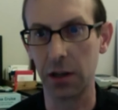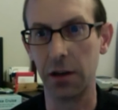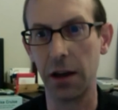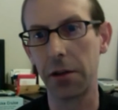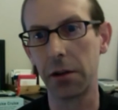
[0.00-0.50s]
the
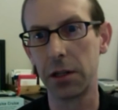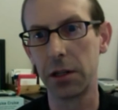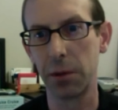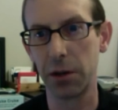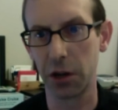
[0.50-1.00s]
Netherlands,
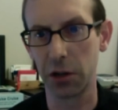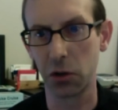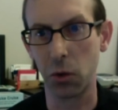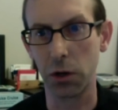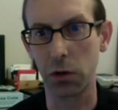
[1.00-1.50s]
but has also
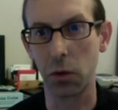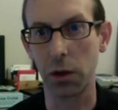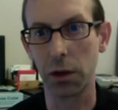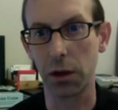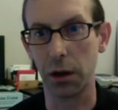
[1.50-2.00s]
worked with,